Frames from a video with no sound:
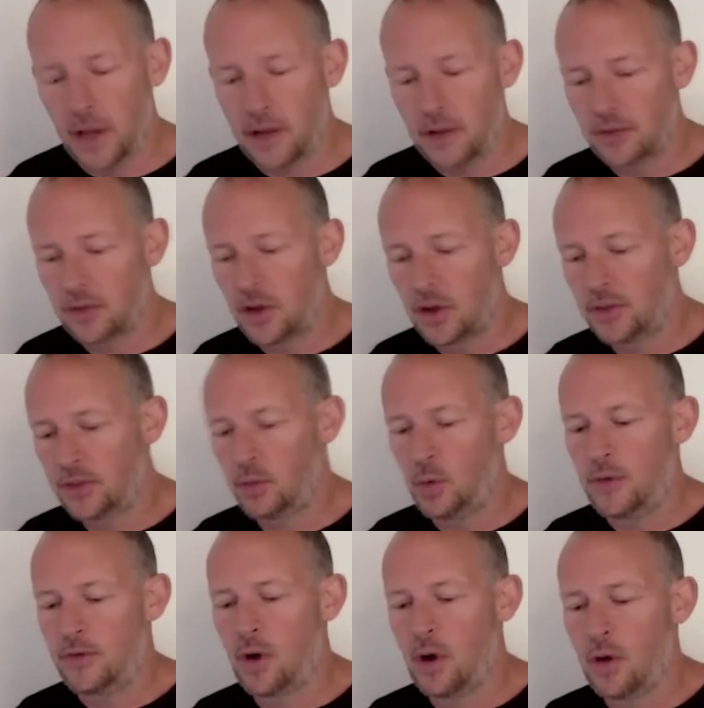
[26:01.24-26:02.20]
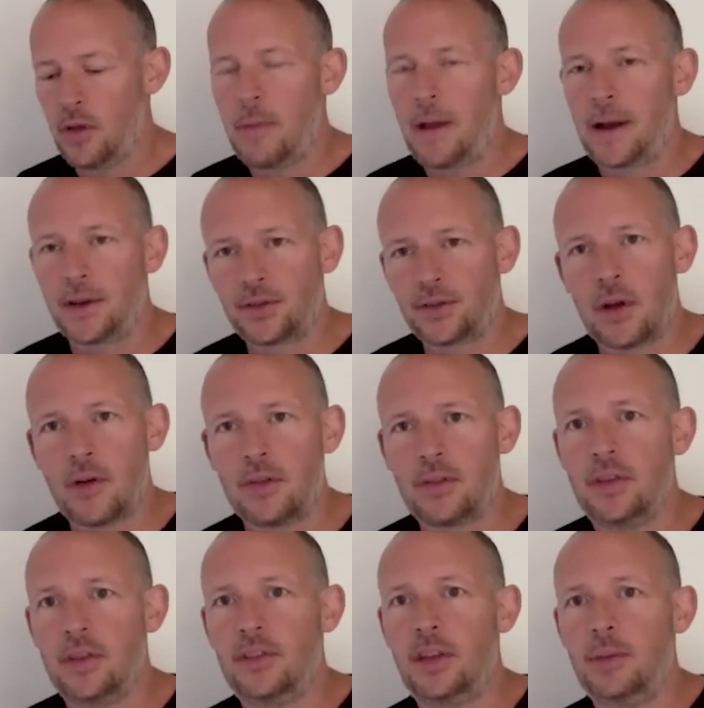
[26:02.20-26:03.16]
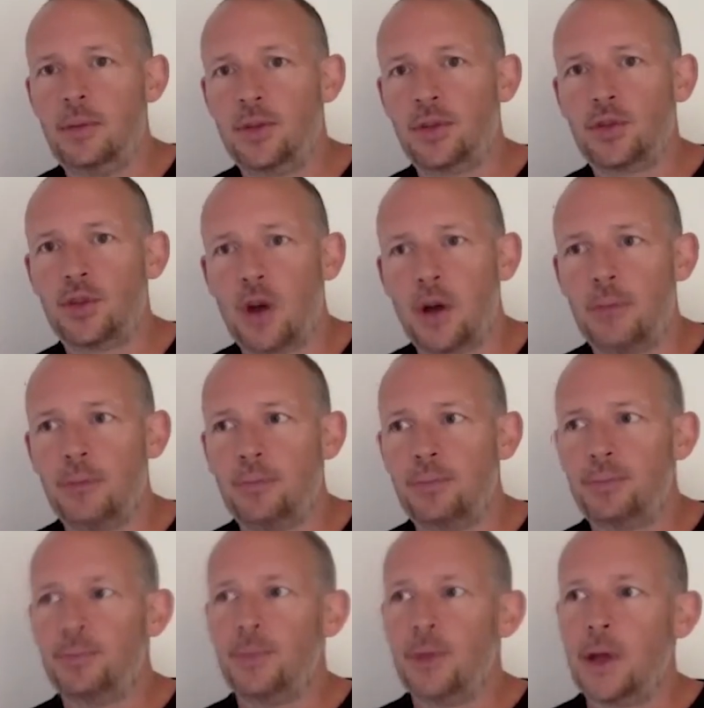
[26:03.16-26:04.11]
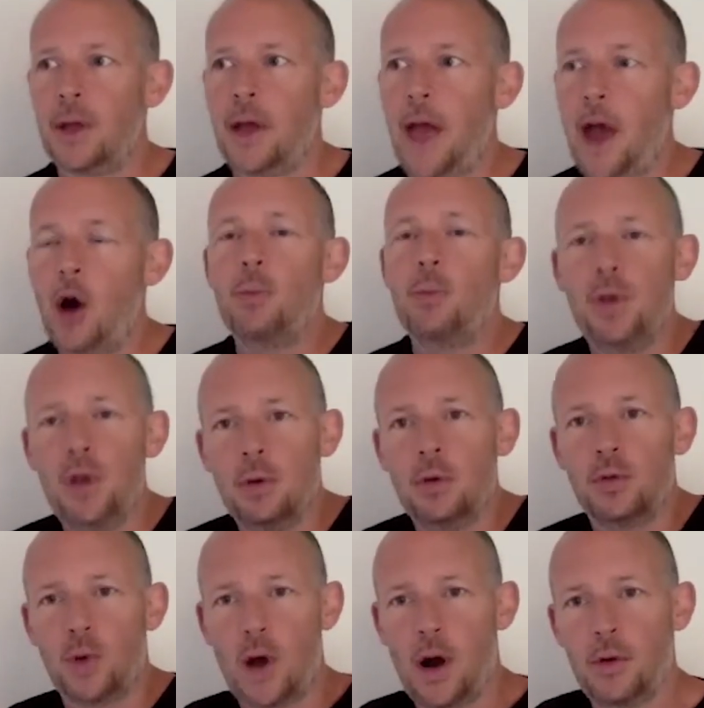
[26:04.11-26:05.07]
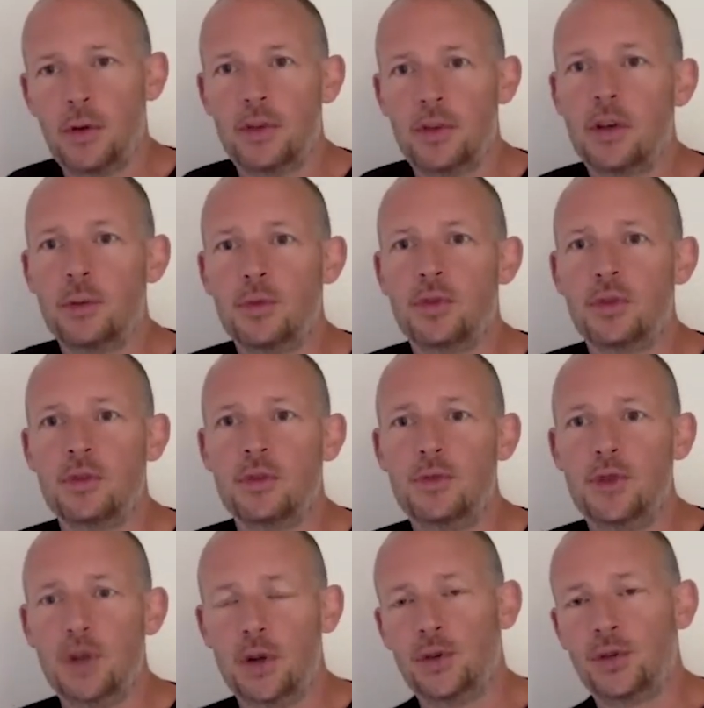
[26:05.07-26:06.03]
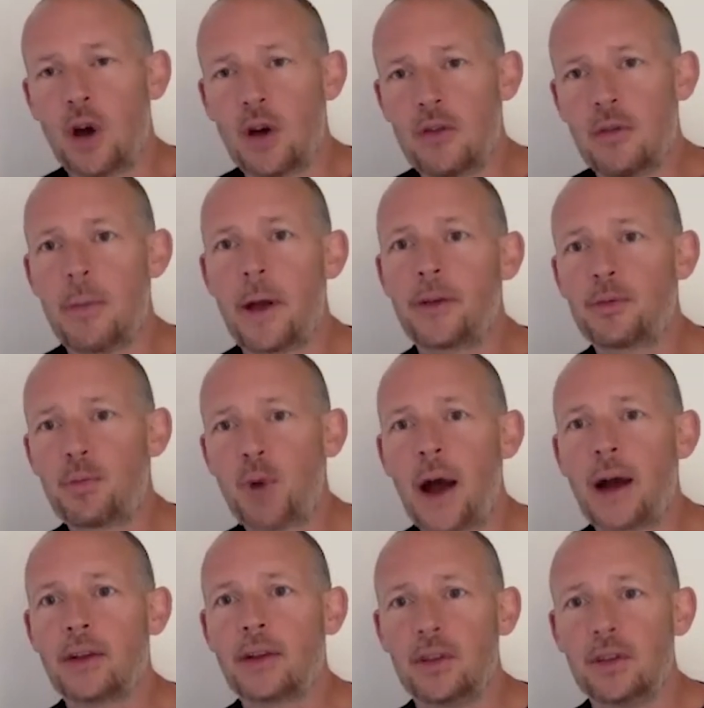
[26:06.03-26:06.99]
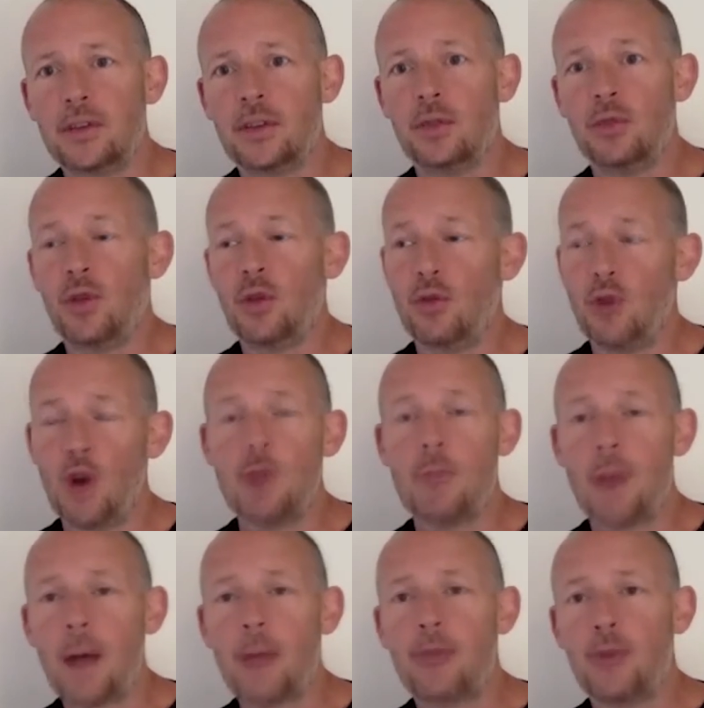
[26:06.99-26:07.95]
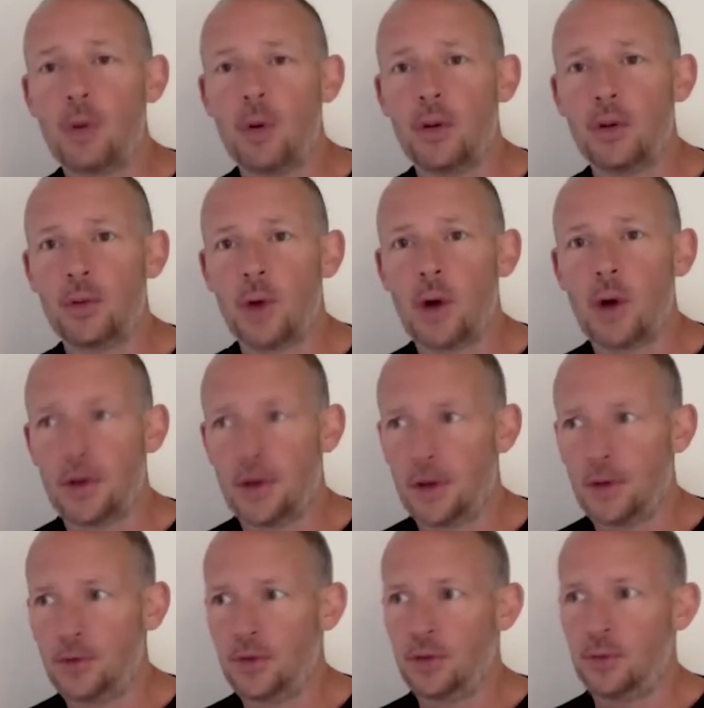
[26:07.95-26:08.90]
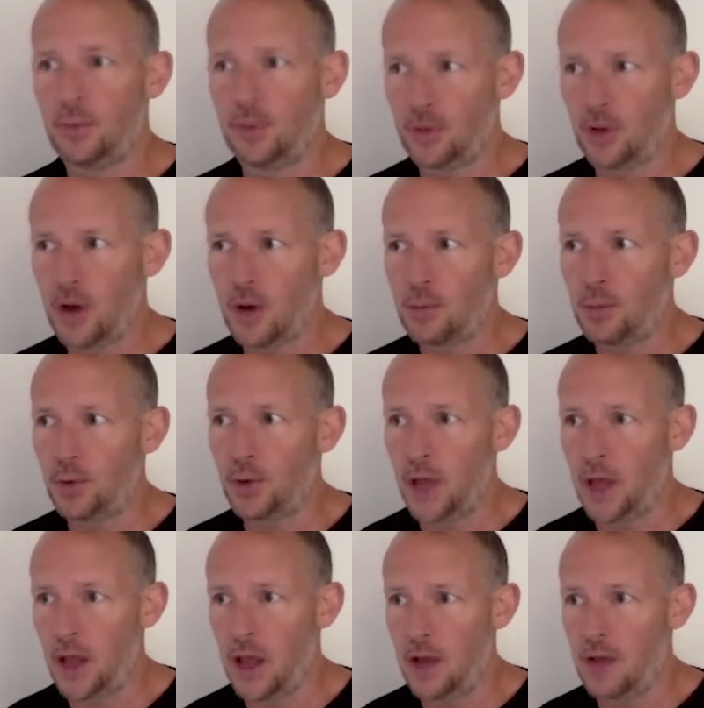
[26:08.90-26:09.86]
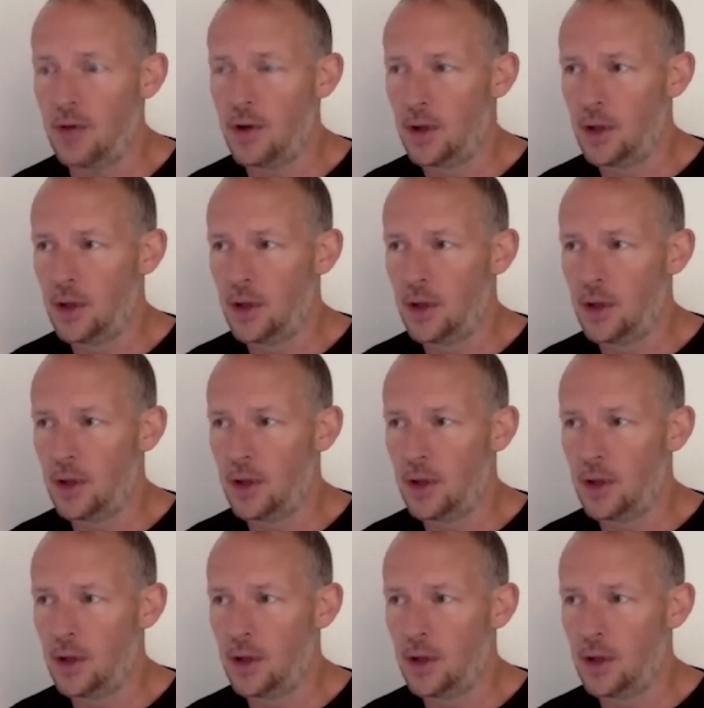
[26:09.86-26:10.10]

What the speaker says: It's nice that we've got the managed services team to try and help you as well in terms of, you know, driving best practice and the roadmap for it as well, you know, to start bringing in